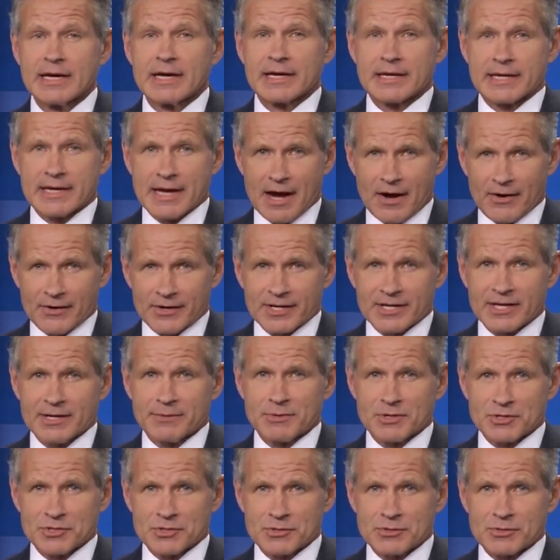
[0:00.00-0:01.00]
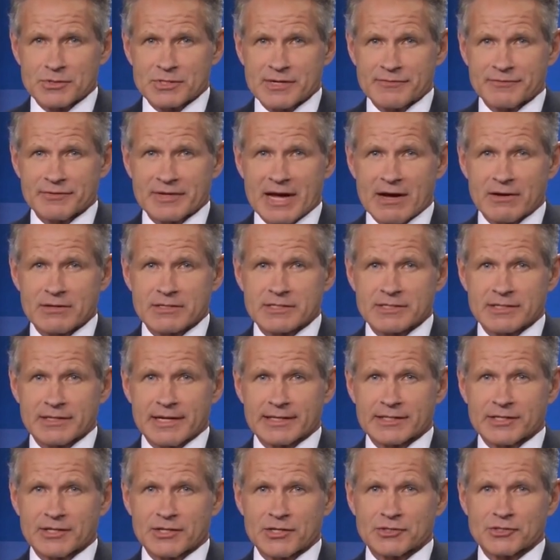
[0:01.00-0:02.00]
County commissioners have now
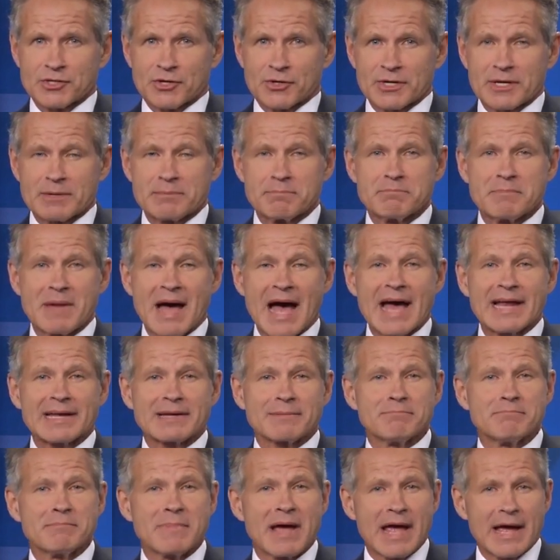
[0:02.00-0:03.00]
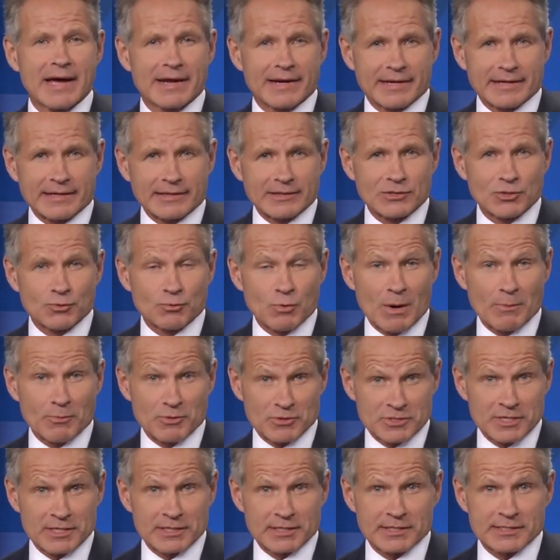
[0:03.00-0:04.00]
selected attorney Matt Manning to
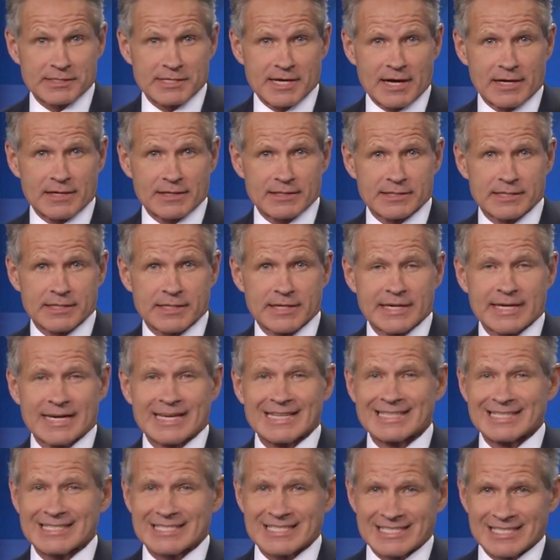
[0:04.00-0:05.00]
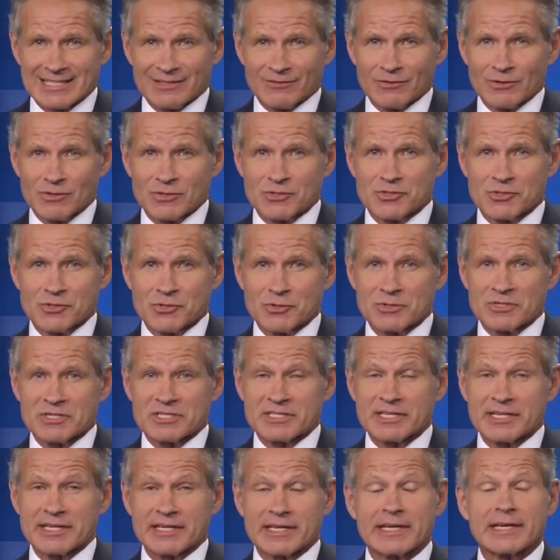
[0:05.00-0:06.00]
represent Gonzalez in the civil suit
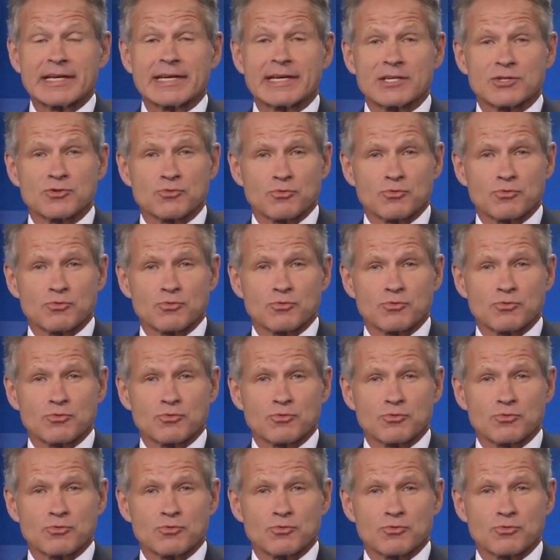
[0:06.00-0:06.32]
seeking his